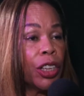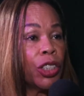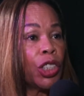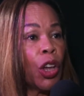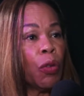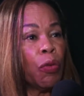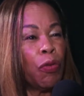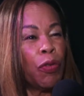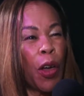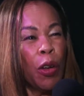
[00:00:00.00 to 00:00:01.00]
So
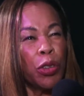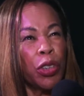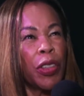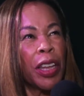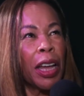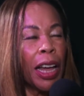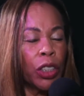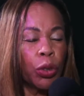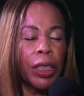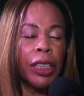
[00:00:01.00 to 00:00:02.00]
those are the
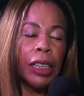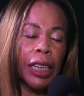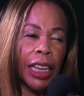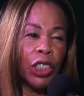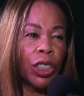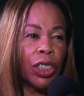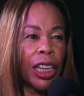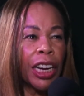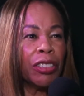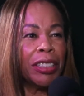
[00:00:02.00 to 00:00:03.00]
contraindications
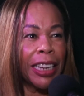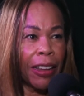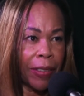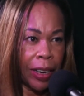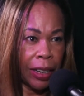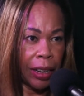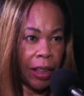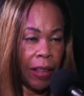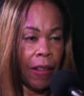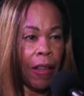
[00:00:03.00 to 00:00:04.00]
that are definite.
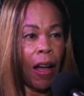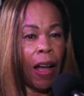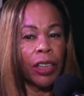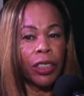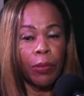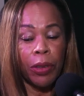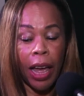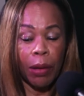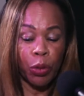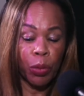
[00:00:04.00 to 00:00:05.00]

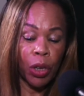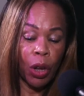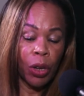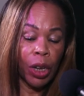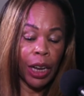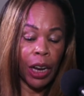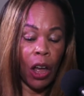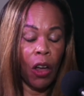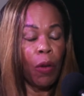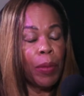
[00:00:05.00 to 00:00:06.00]
Sometimes we'll go look at a
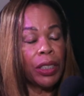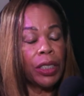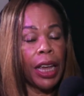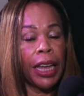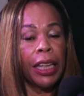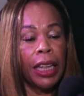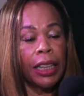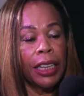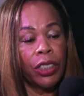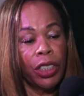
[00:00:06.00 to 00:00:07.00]
home and say,
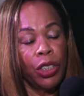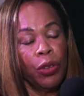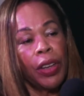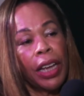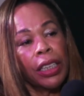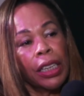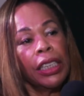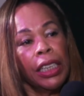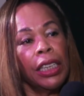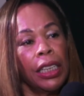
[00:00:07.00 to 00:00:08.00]
listen, you've got to
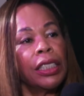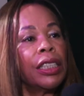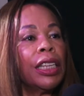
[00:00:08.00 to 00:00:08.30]
clean these